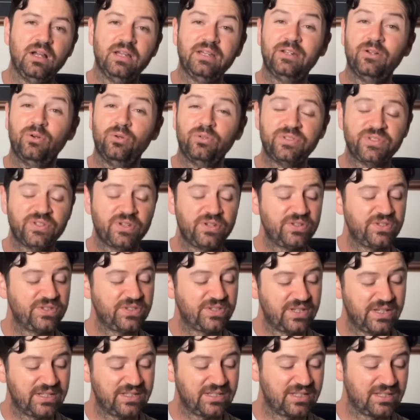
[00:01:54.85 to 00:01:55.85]
it also
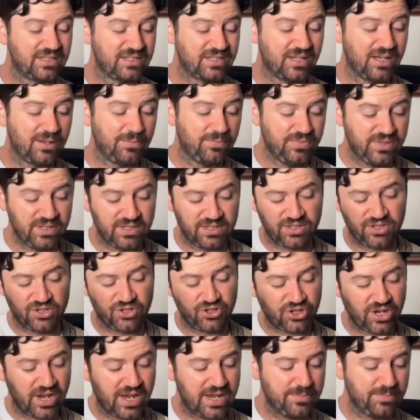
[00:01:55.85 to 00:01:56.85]
sets us up, this
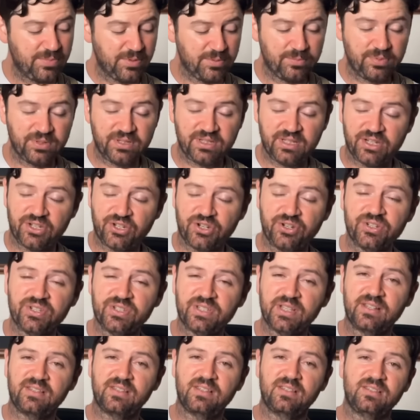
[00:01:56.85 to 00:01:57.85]
shape and position
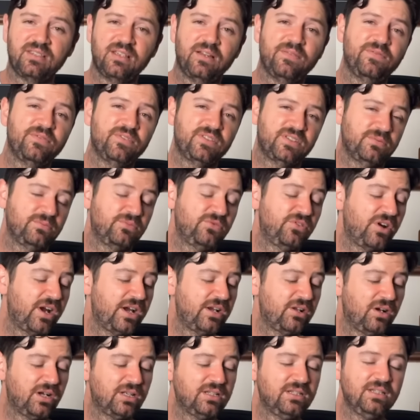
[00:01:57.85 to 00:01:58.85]
sets us up for some
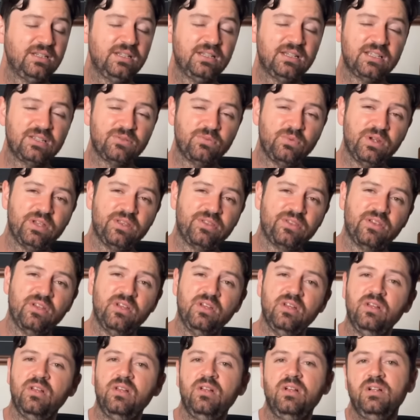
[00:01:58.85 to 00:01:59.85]
great ideas with
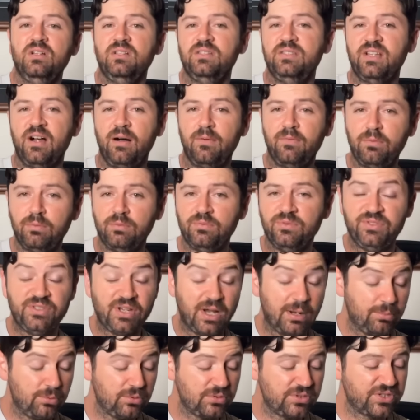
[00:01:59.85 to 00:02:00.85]

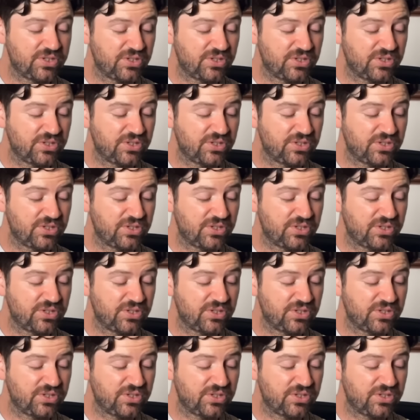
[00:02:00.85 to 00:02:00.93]
double